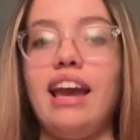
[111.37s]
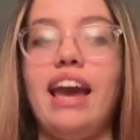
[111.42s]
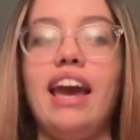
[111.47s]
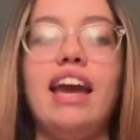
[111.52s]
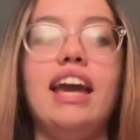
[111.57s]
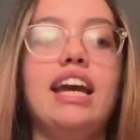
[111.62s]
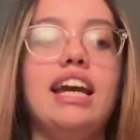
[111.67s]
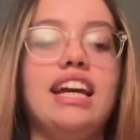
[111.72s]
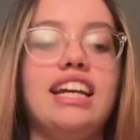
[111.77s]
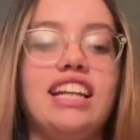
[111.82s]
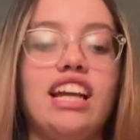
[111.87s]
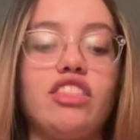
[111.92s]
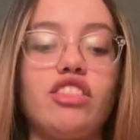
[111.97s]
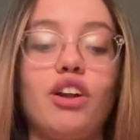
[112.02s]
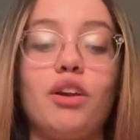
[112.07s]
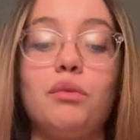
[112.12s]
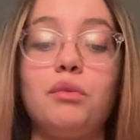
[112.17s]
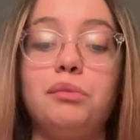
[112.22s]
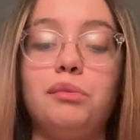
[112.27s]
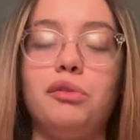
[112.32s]
and I thought
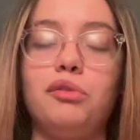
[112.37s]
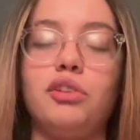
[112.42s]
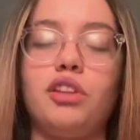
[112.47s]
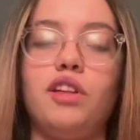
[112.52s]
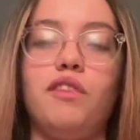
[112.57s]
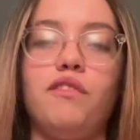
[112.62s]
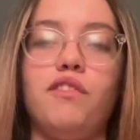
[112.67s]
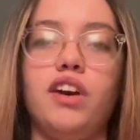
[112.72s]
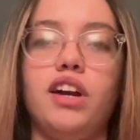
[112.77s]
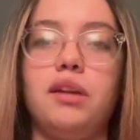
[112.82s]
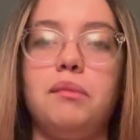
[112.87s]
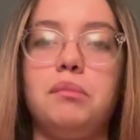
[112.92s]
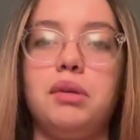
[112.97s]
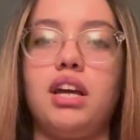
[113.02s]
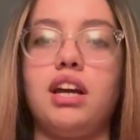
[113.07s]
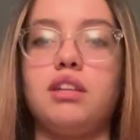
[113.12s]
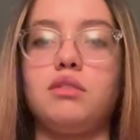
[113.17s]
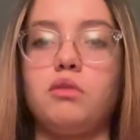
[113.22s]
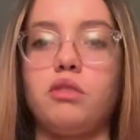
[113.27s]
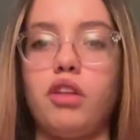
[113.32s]
it would be really fun
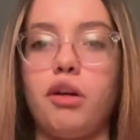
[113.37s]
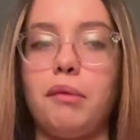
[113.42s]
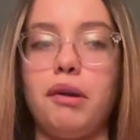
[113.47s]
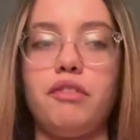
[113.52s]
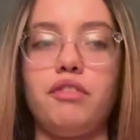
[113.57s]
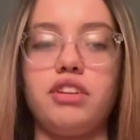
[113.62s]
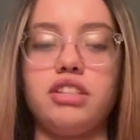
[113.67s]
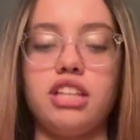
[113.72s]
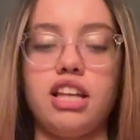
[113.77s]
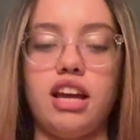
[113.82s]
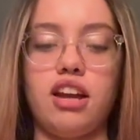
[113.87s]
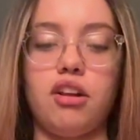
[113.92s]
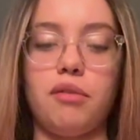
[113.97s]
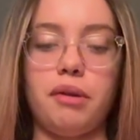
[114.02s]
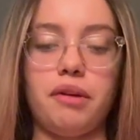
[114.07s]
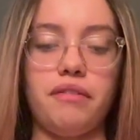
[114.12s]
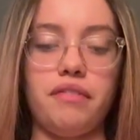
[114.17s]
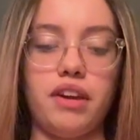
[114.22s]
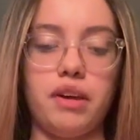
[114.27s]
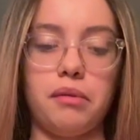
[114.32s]
because with all my friends and all
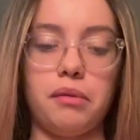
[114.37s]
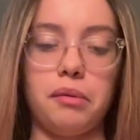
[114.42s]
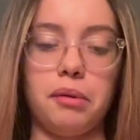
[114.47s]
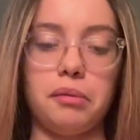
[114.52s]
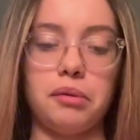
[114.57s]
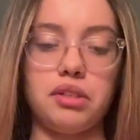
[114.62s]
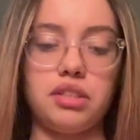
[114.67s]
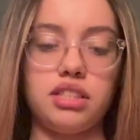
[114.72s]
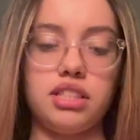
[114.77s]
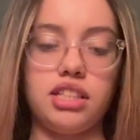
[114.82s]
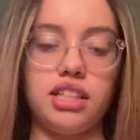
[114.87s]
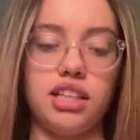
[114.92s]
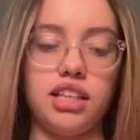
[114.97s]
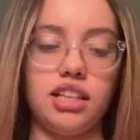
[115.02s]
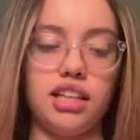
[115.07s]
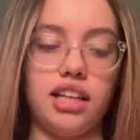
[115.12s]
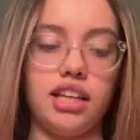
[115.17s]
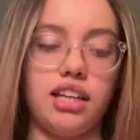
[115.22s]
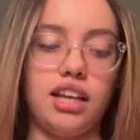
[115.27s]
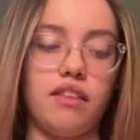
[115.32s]
my family members to get
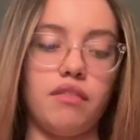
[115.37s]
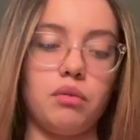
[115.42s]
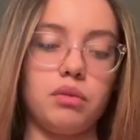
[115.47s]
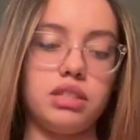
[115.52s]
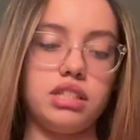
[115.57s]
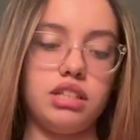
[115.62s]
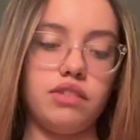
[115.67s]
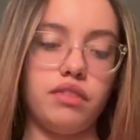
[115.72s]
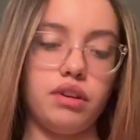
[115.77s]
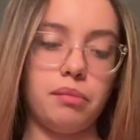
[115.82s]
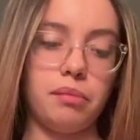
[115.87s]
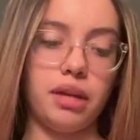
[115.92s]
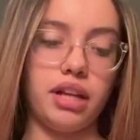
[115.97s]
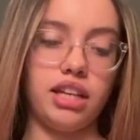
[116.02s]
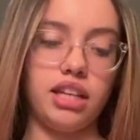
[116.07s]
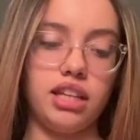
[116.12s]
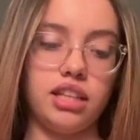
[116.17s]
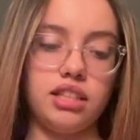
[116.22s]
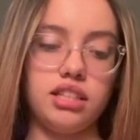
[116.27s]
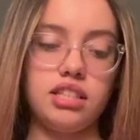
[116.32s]
like everyone's different
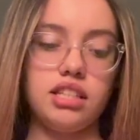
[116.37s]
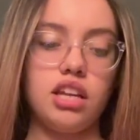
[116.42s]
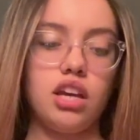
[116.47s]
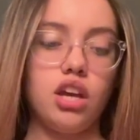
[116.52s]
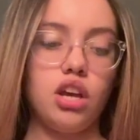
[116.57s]
opinions.